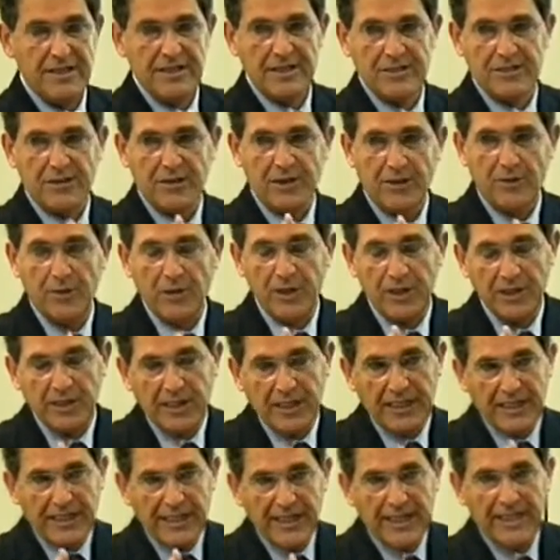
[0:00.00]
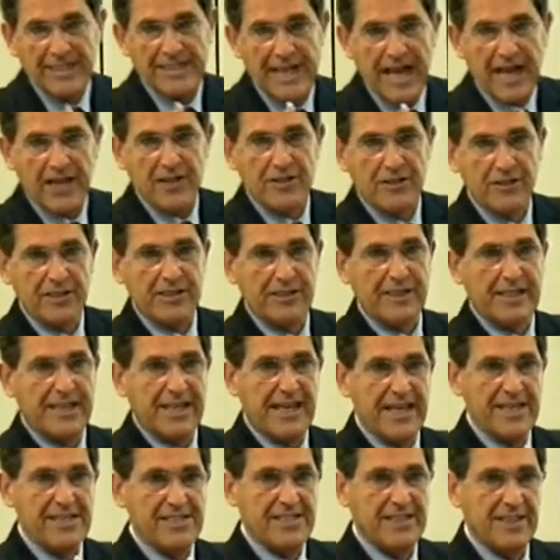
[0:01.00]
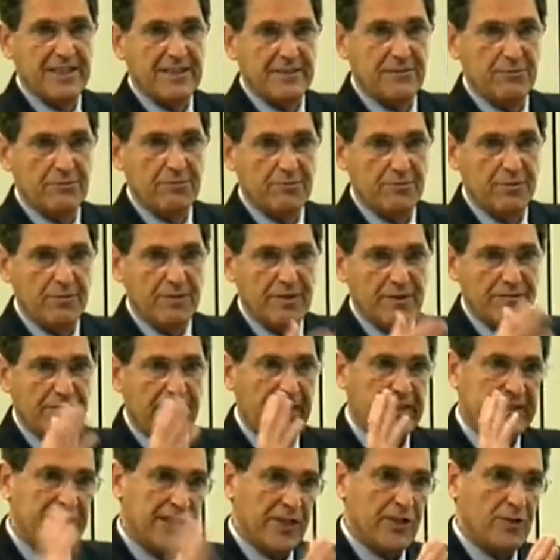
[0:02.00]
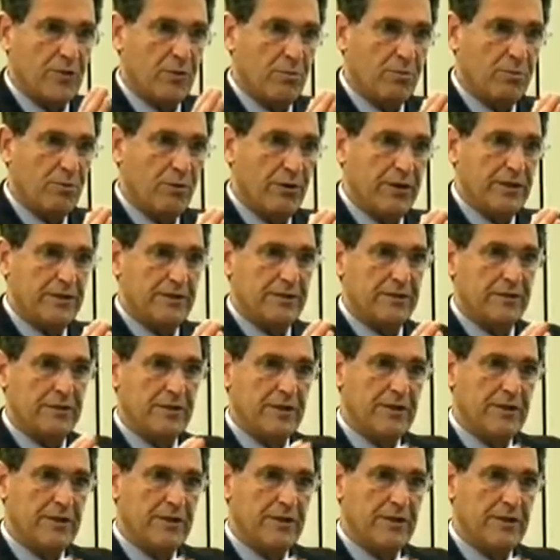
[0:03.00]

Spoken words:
So it is actually the case that, I mean, if I take your point,